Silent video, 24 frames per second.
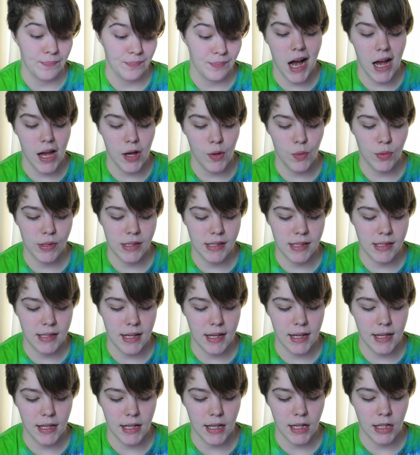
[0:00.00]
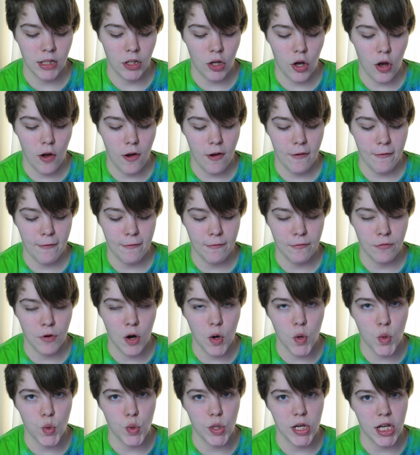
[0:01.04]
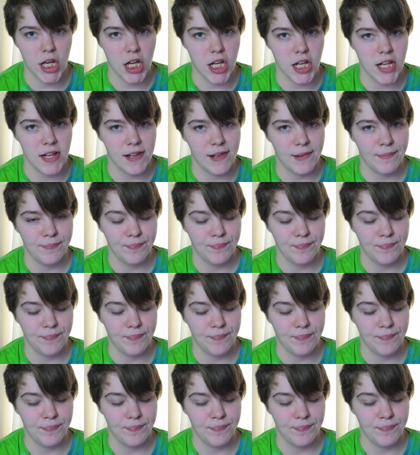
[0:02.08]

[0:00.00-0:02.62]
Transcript: I would take an off-roader.